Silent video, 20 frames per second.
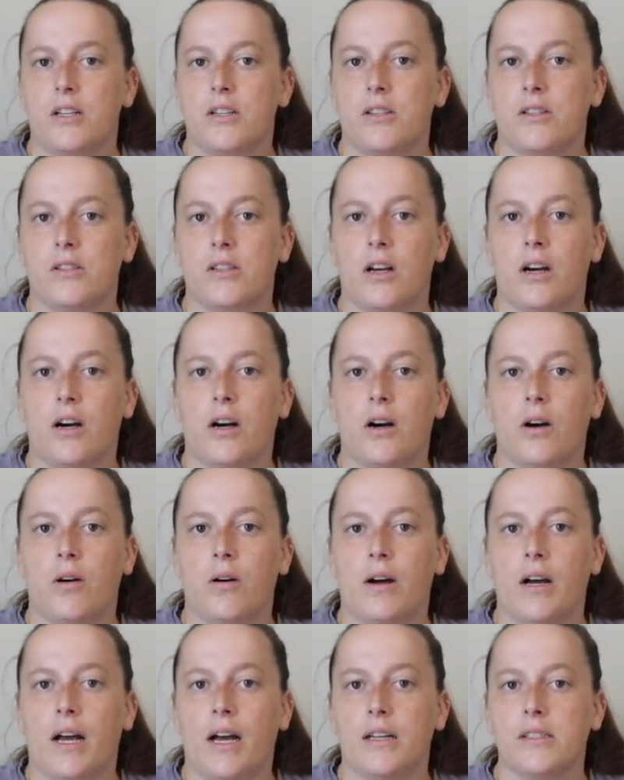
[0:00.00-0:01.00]
So
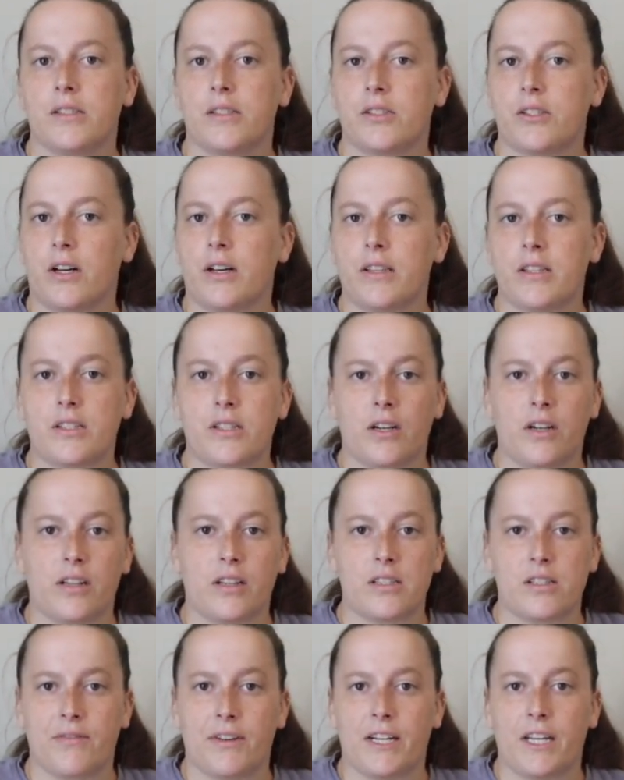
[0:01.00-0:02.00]
as you saw at the start of
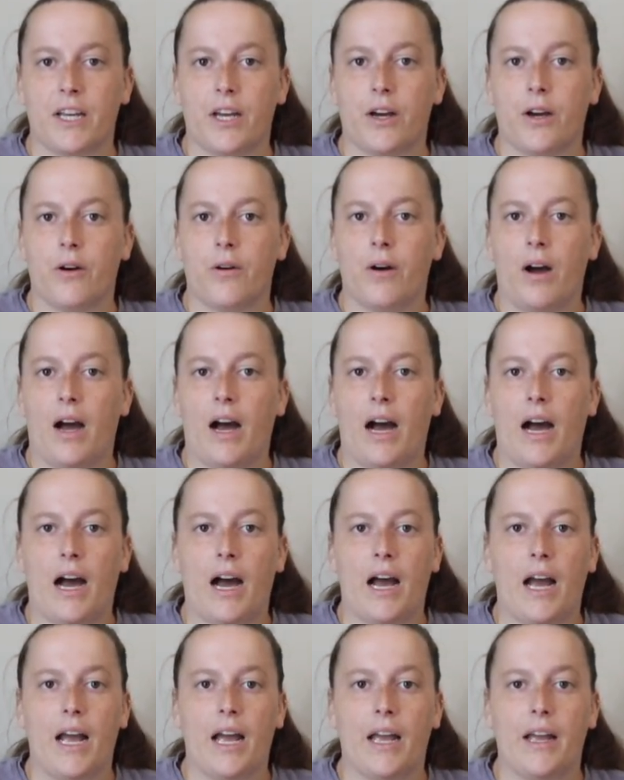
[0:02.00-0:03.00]
this video,
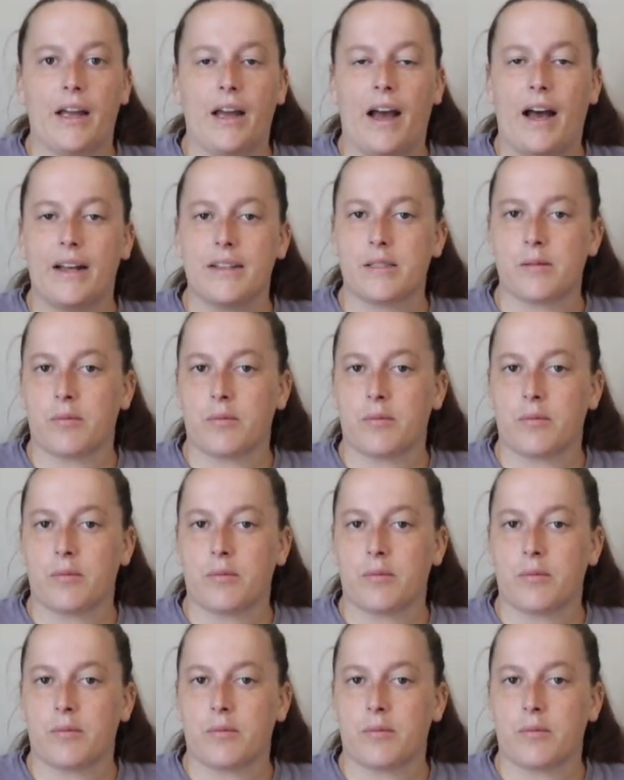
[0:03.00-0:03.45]
I had